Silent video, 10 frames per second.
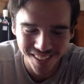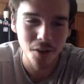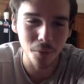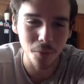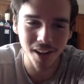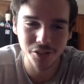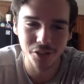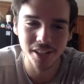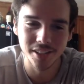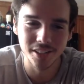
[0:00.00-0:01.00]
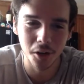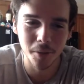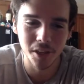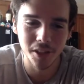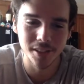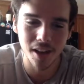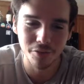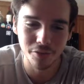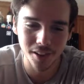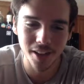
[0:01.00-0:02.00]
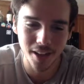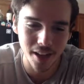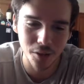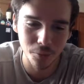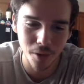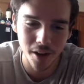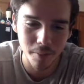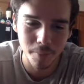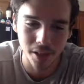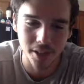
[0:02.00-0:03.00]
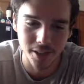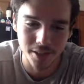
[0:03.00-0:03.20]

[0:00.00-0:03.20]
When I drink Starbucks, I feel like I can write 1 million